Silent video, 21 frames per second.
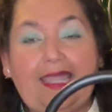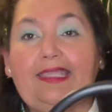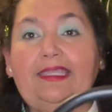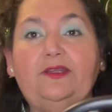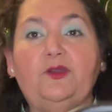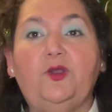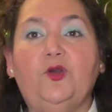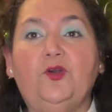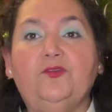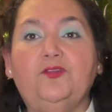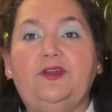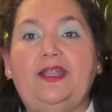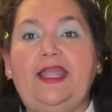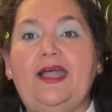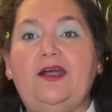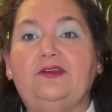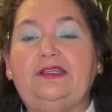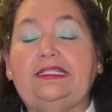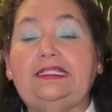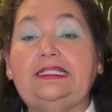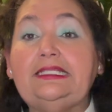get over
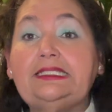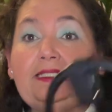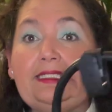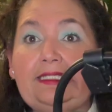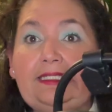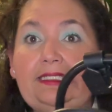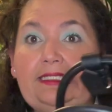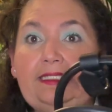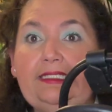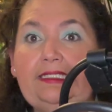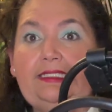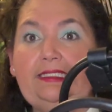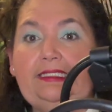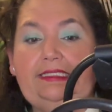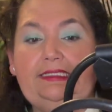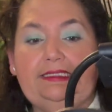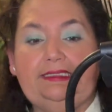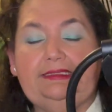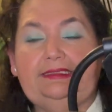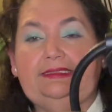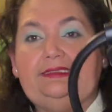how clean
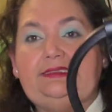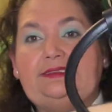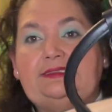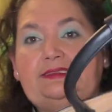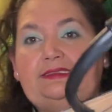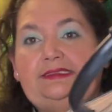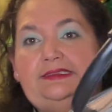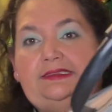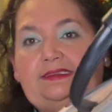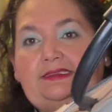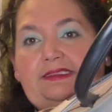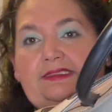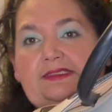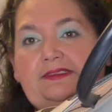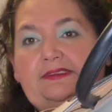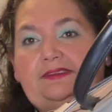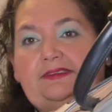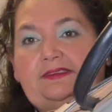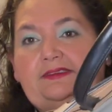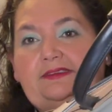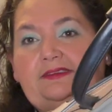this is.
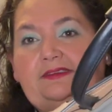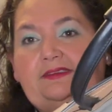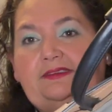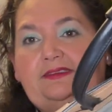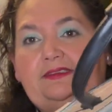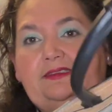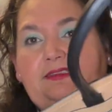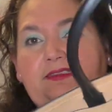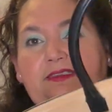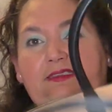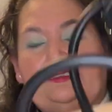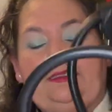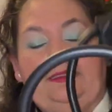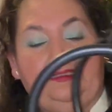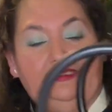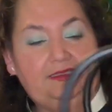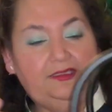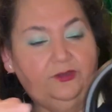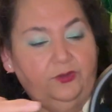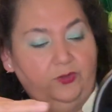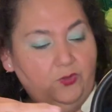
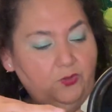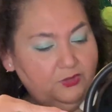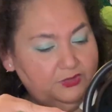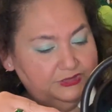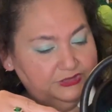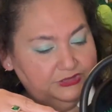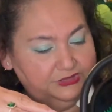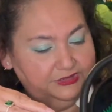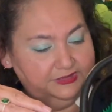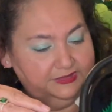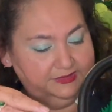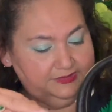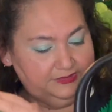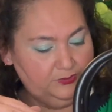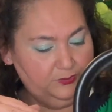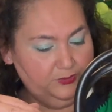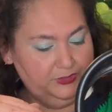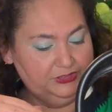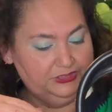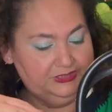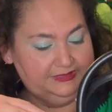Gorgeous,
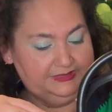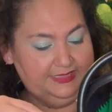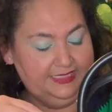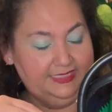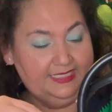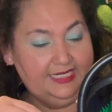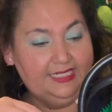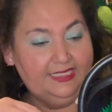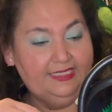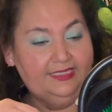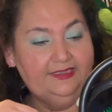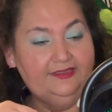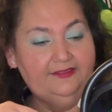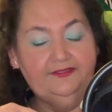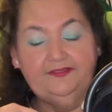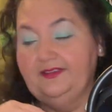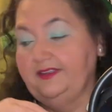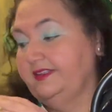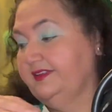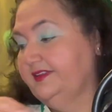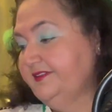gorgeous. And I love
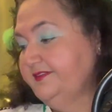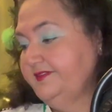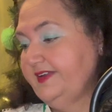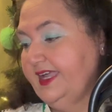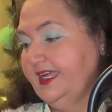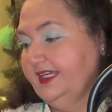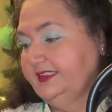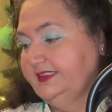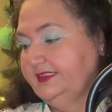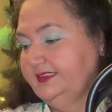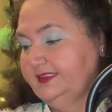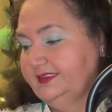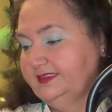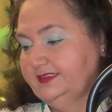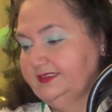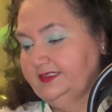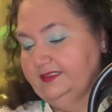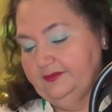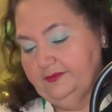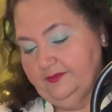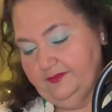the fact that
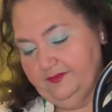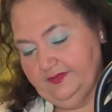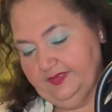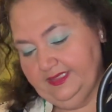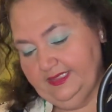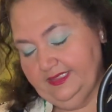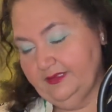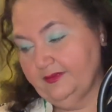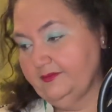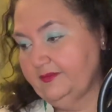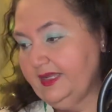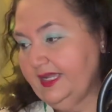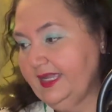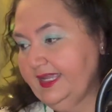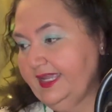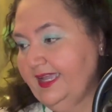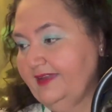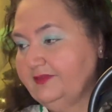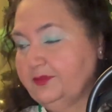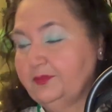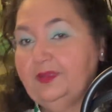I
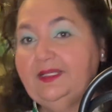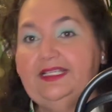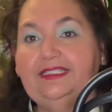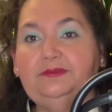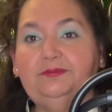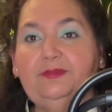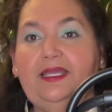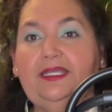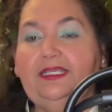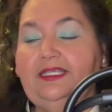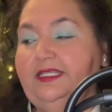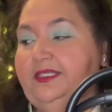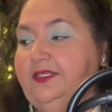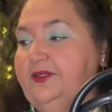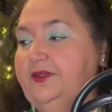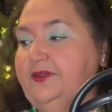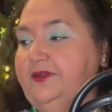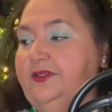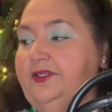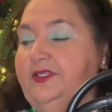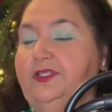have a place back
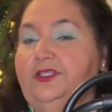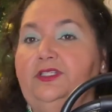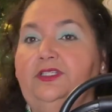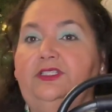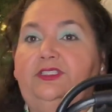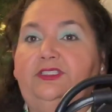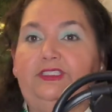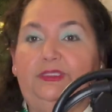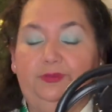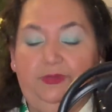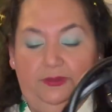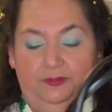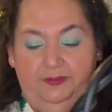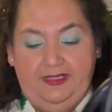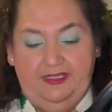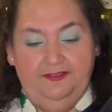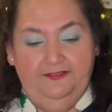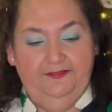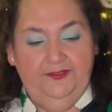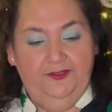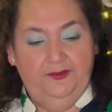here to put my
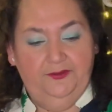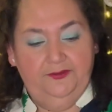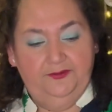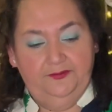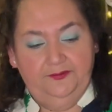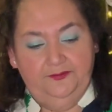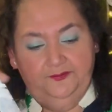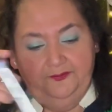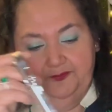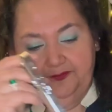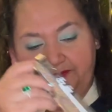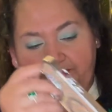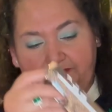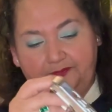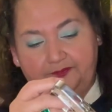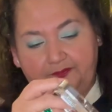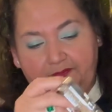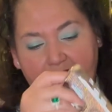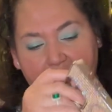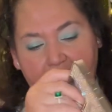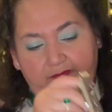phone,
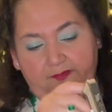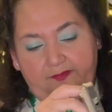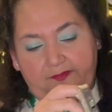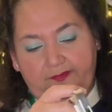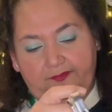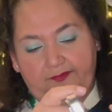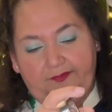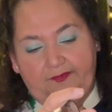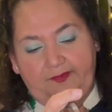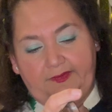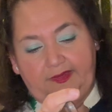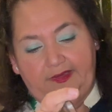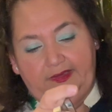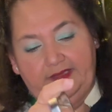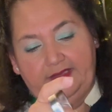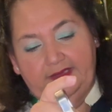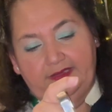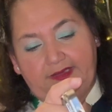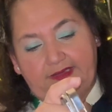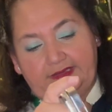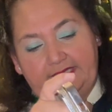
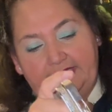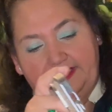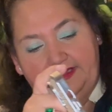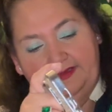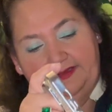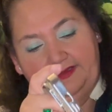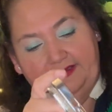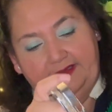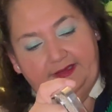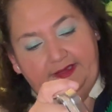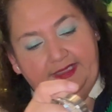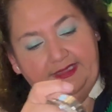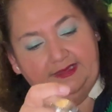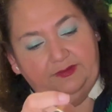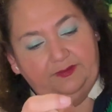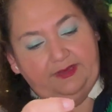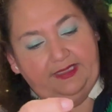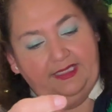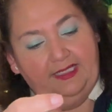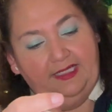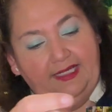because that's
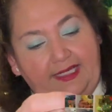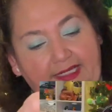what I like.